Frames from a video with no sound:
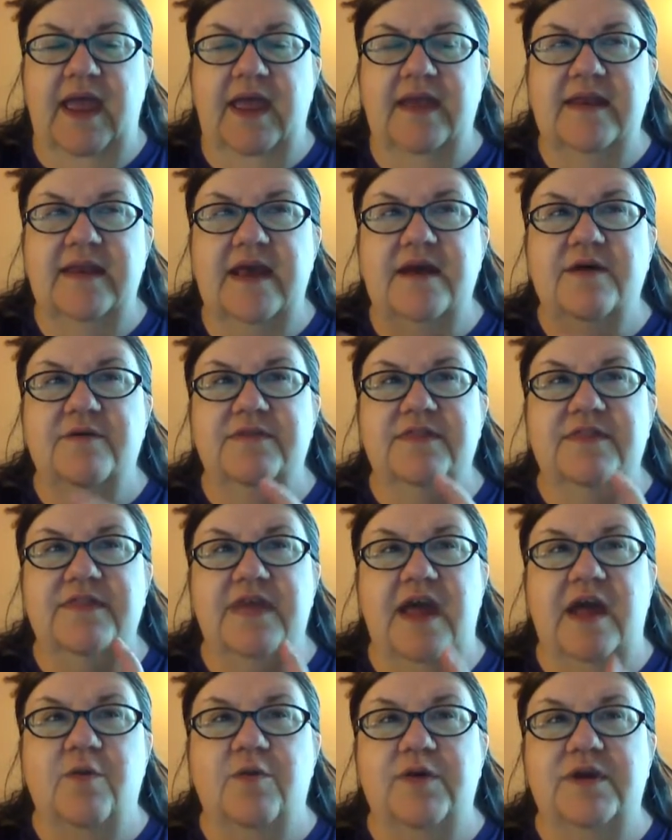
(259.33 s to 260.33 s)
Now
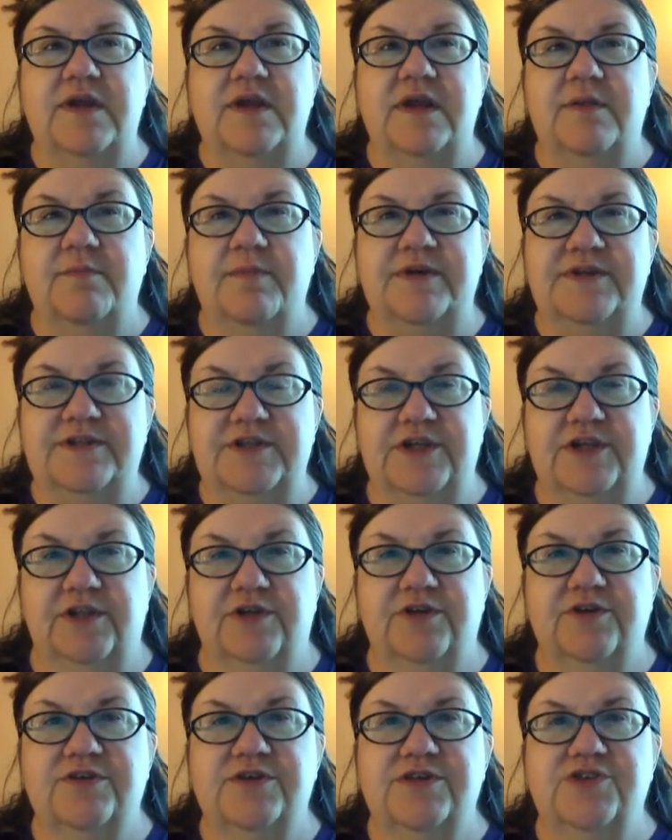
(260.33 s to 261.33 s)
that one in
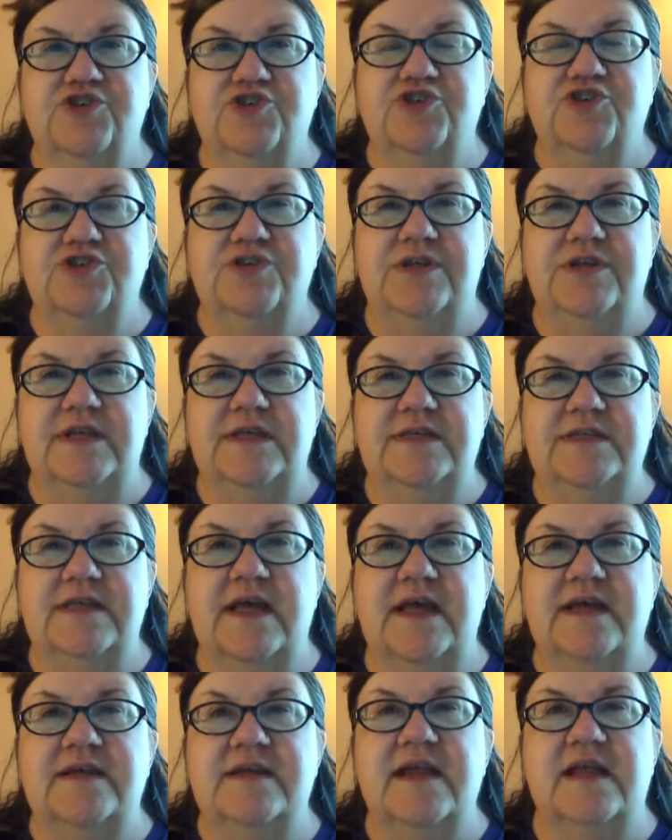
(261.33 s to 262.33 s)
particular is
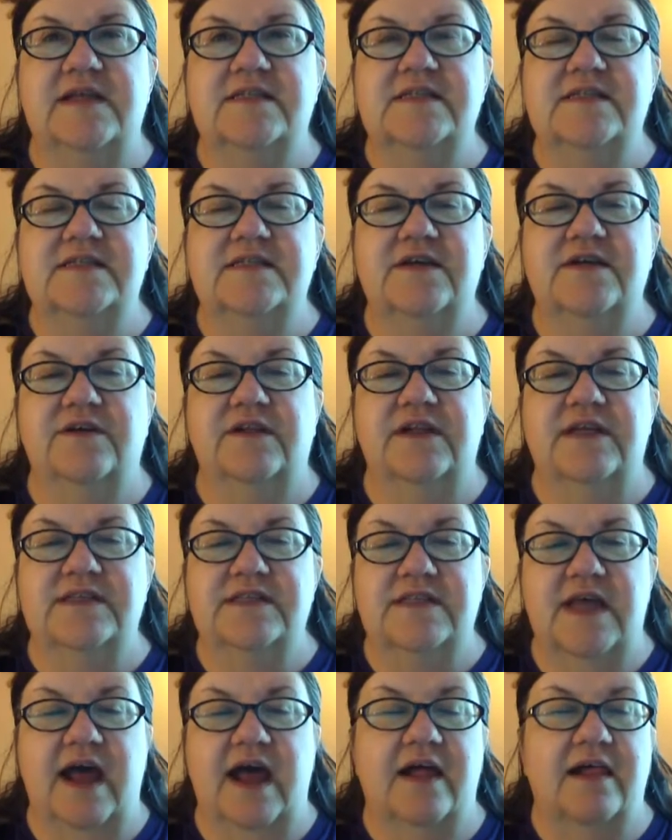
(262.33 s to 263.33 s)
not necessarily
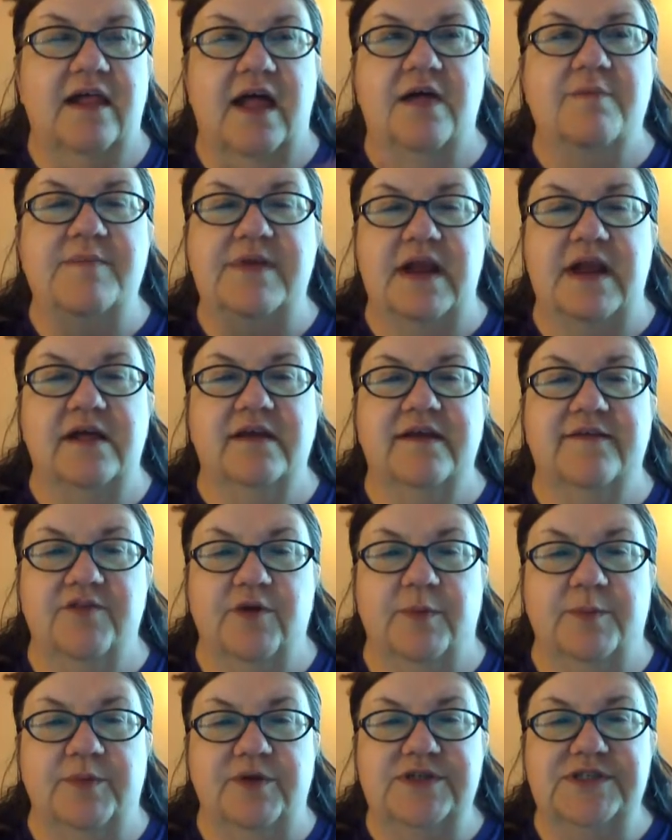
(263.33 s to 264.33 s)
I'll give
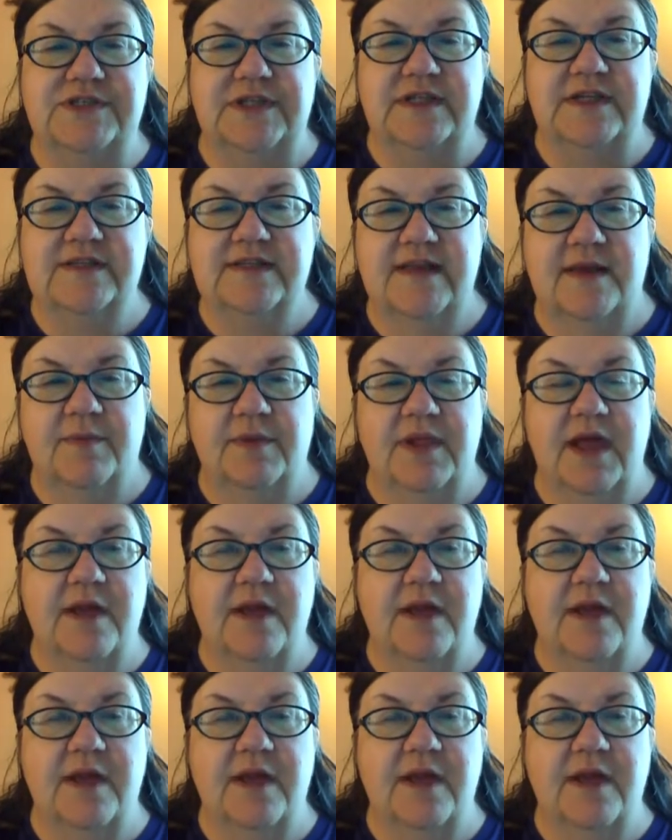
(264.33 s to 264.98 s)
you a personal example.